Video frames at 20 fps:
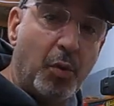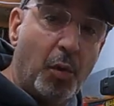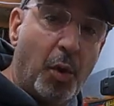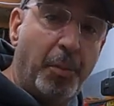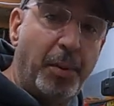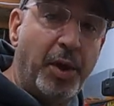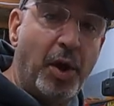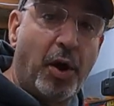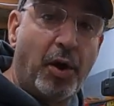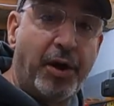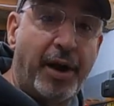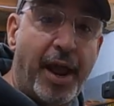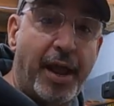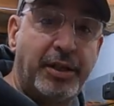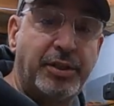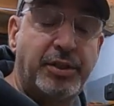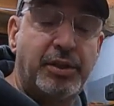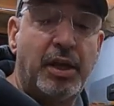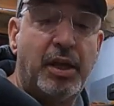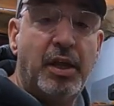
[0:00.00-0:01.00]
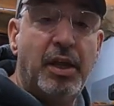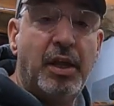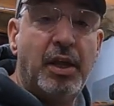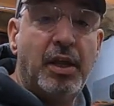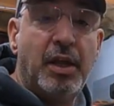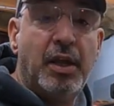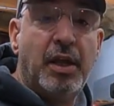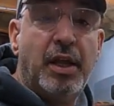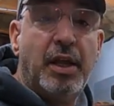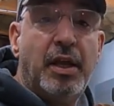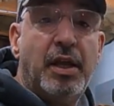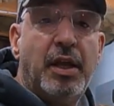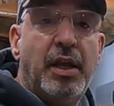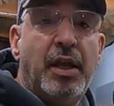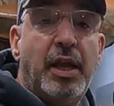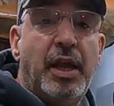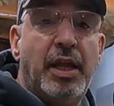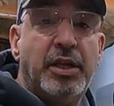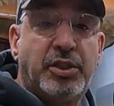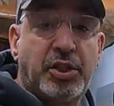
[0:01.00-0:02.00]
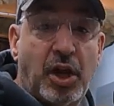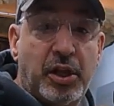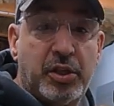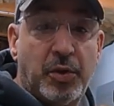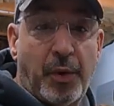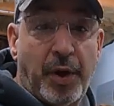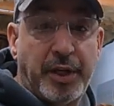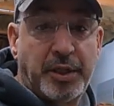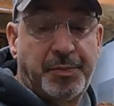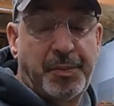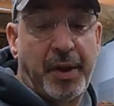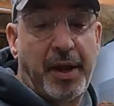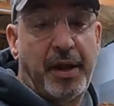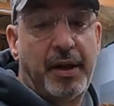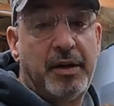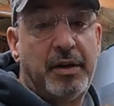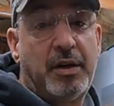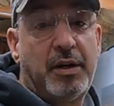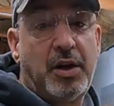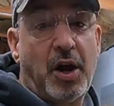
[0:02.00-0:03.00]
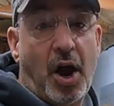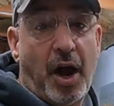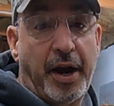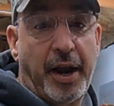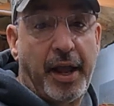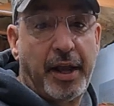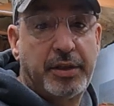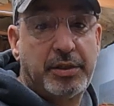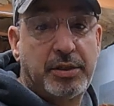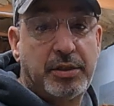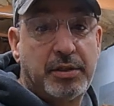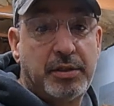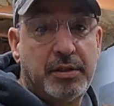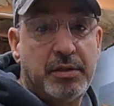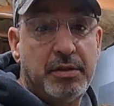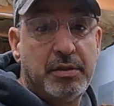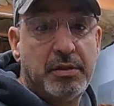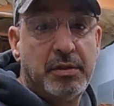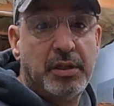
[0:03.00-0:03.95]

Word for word: will be our next Inside the Waistband Kydex